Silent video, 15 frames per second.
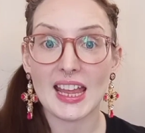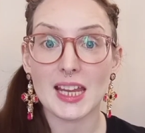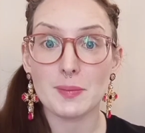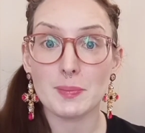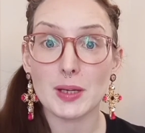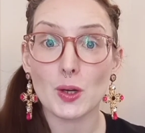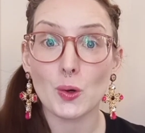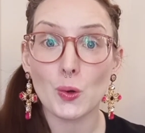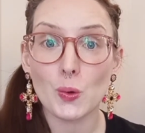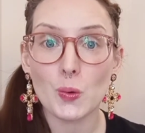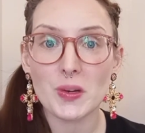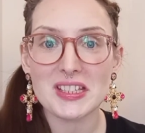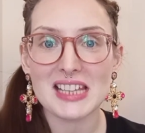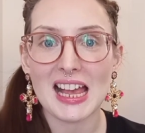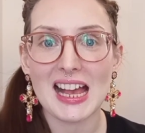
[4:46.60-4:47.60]
Amy
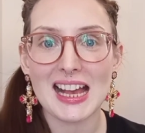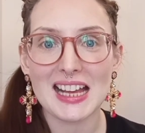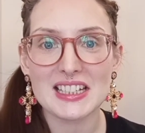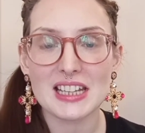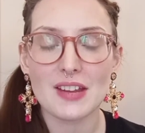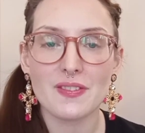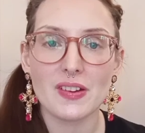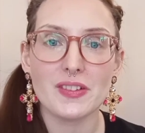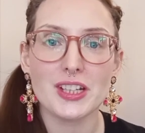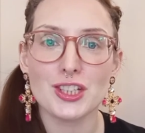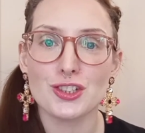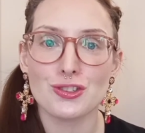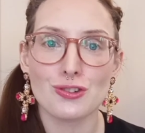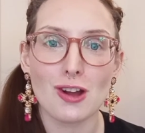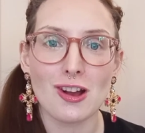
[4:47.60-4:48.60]
always had a very
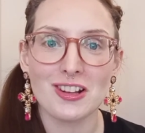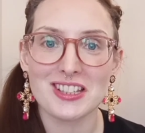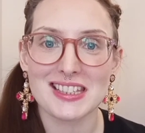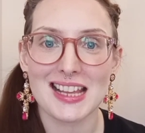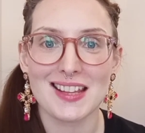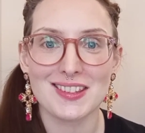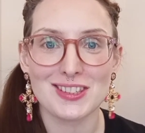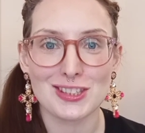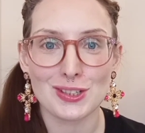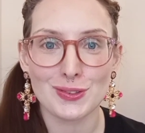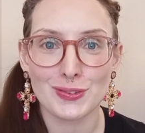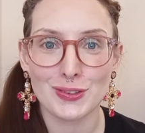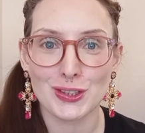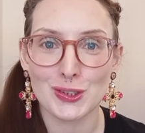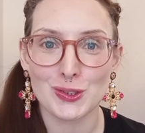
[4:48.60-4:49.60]
strong sense
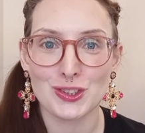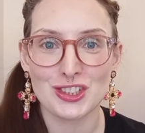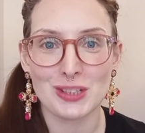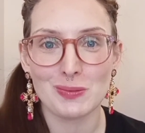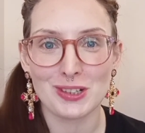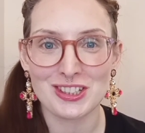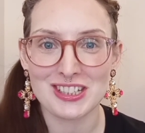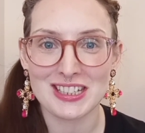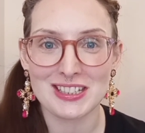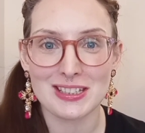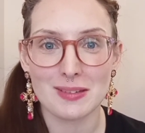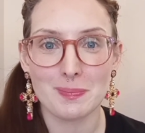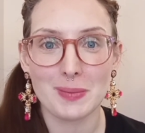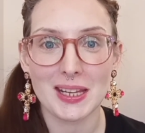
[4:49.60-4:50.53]
of who she wanted to